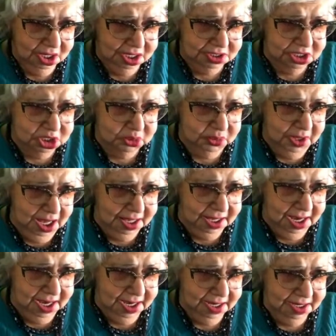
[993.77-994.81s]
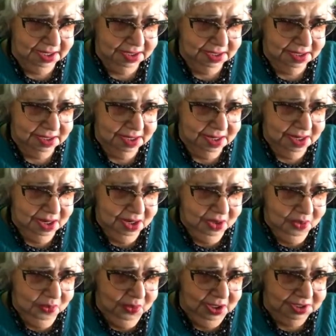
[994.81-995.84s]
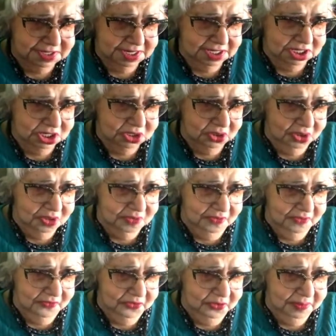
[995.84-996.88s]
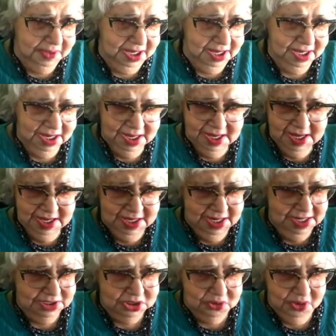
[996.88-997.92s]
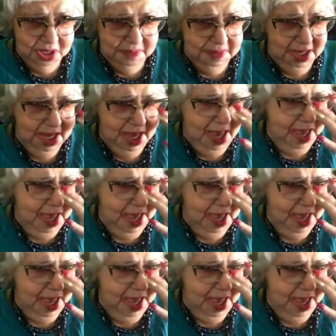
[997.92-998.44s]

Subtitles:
Consuela, what's in store for me? It is going to be a